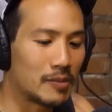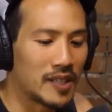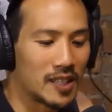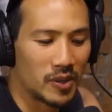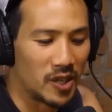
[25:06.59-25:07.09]

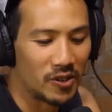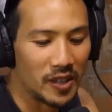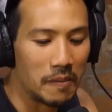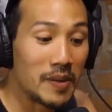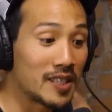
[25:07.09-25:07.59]
because when you're in
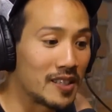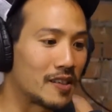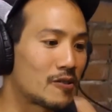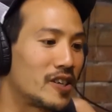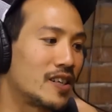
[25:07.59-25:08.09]
the business
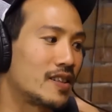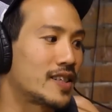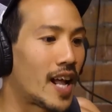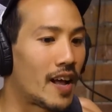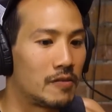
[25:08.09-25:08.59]
of creating things
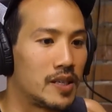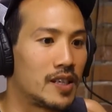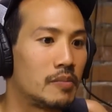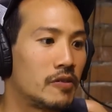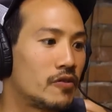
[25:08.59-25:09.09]
that haven't been
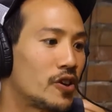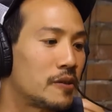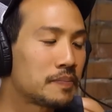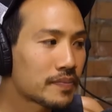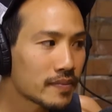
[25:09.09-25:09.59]
done
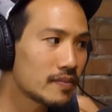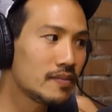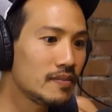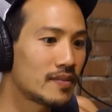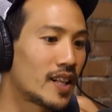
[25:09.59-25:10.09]
before,
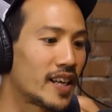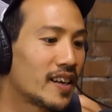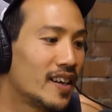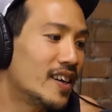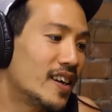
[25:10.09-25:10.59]
like